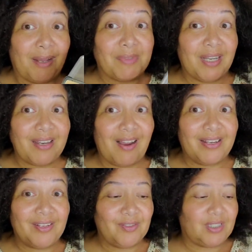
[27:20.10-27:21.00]
I'm telling y'all,
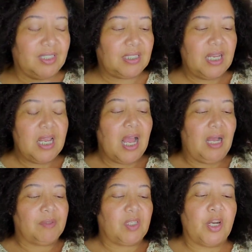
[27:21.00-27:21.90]
I use these.
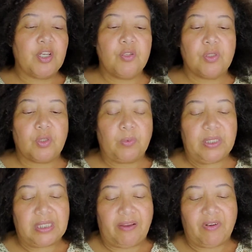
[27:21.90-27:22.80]
I'm starting to use the
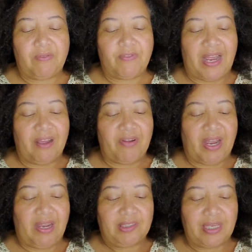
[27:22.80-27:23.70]
375.
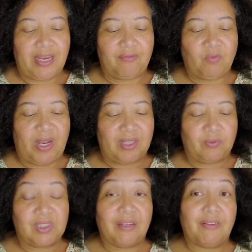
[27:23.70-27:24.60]
I also had
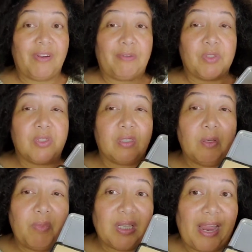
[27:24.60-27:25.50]
Y375, which is a
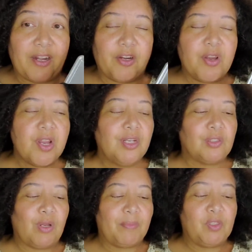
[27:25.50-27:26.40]
little bit lighter.
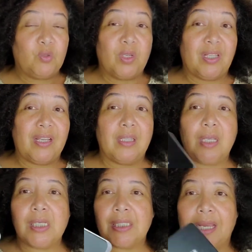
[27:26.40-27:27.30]
So what I've been doing
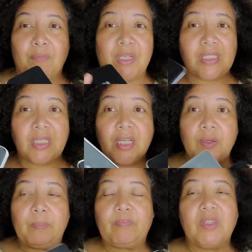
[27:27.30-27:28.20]
lately is like mixing
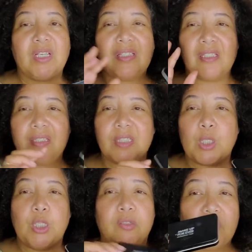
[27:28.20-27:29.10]
them. Because this is
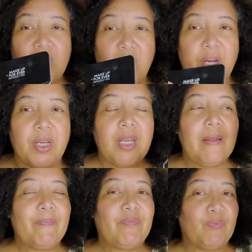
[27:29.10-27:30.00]
a little dark.
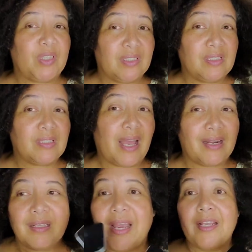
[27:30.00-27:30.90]
But this is
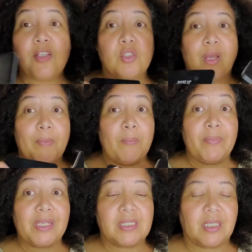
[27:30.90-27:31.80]
kind of light, so I've
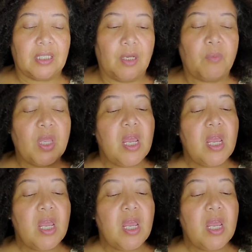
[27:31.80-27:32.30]
been mixing them.